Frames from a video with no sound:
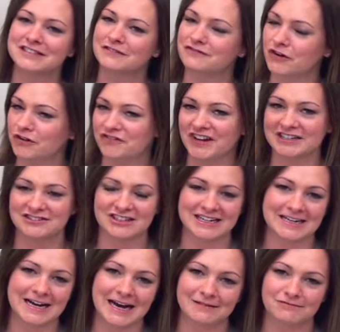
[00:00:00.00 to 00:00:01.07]
Visit fold factory
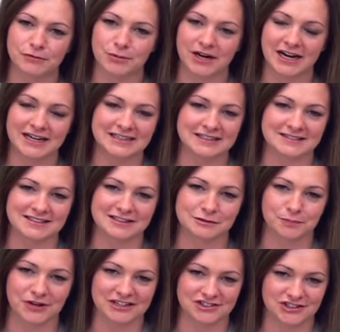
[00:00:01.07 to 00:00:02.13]
dot com for more ideas and
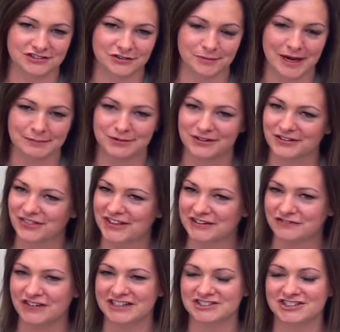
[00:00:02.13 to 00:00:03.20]
inspiration. And remember,
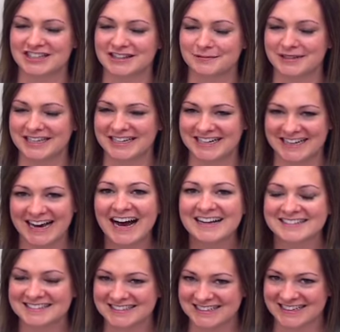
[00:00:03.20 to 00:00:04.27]
think finishing at the
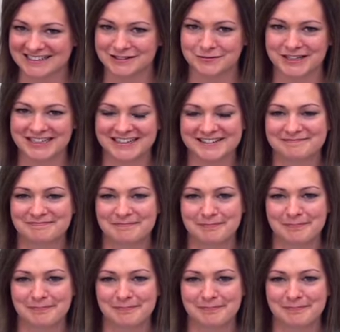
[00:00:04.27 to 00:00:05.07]
beginning. I'll see you next week.